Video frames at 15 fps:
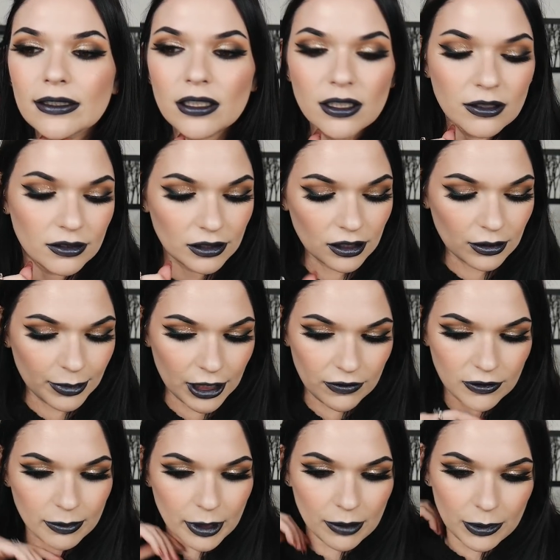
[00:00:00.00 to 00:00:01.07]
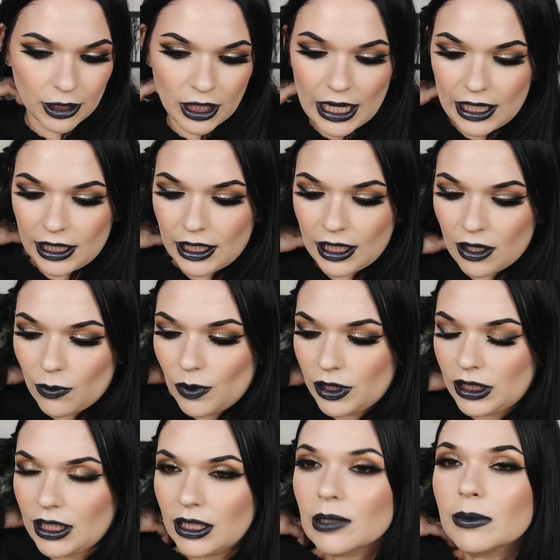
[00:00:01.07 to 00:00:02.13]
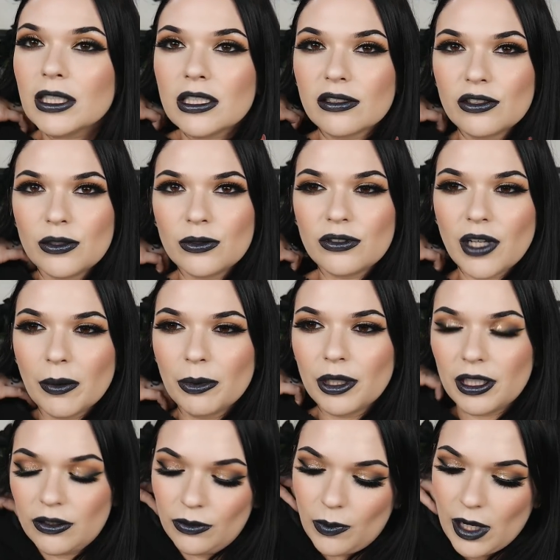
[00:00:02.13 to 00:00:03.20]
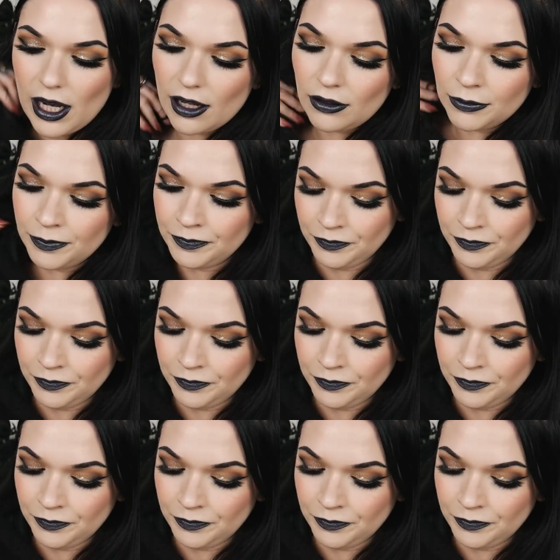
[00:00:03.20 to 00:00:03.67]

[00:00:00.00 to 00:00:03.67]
is a little bit of a bummer. I think I would keep these two separate as well.